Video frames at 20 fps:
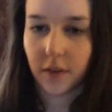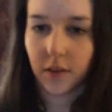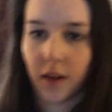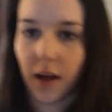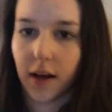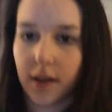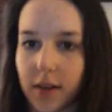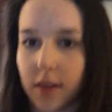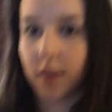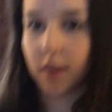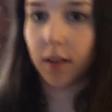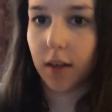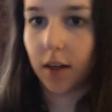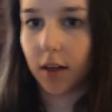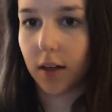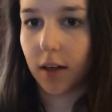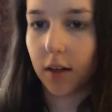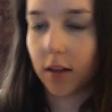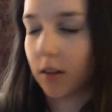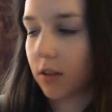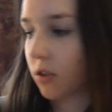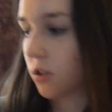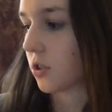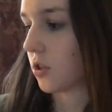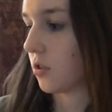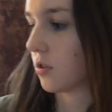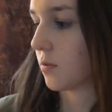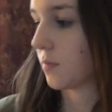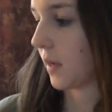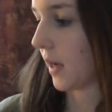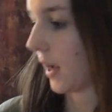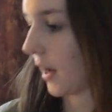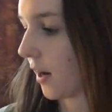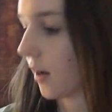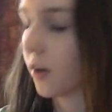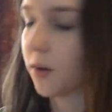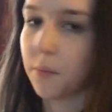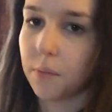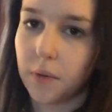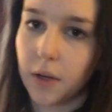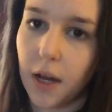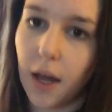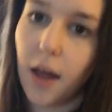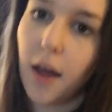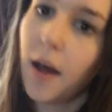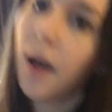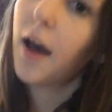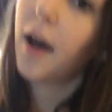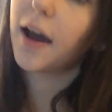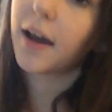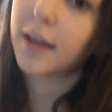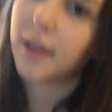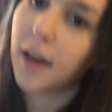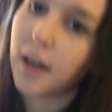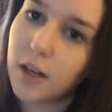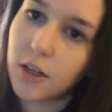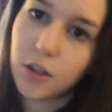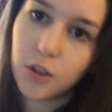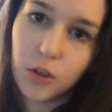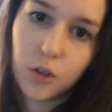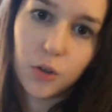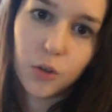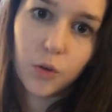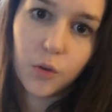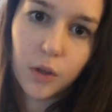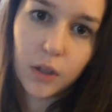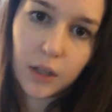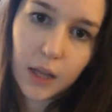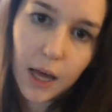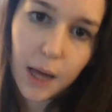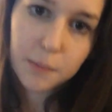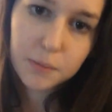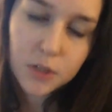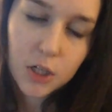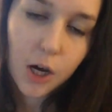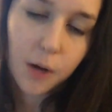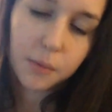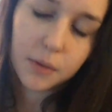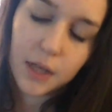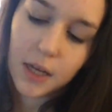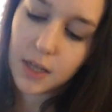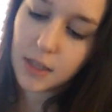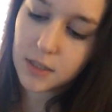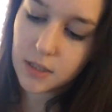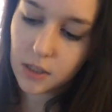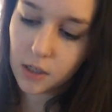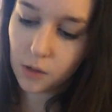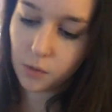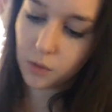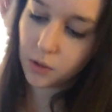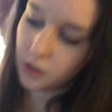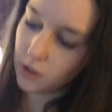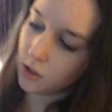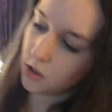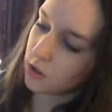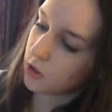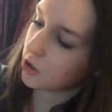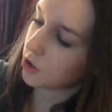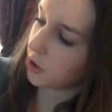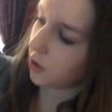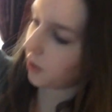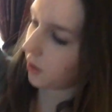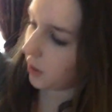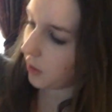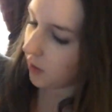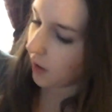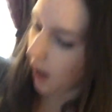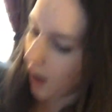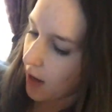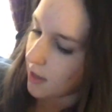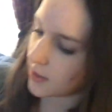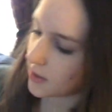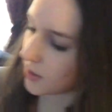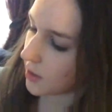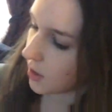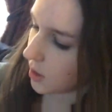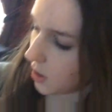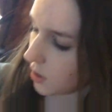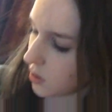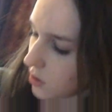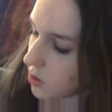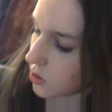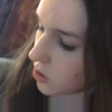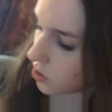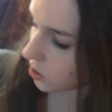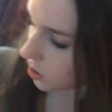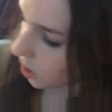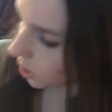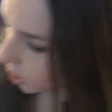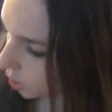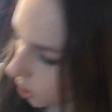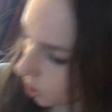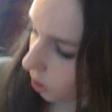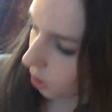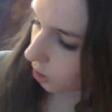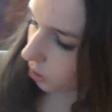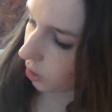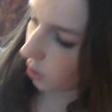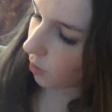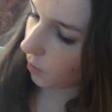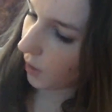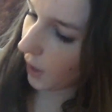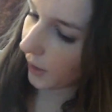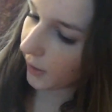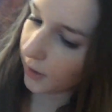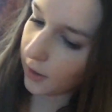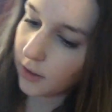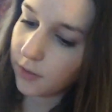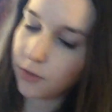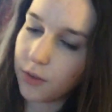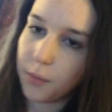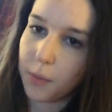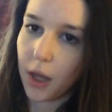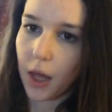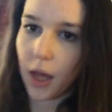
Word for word: the lighting and excuse my hair, but I got a new laptop case and I wanted to show you guys. So, I got it from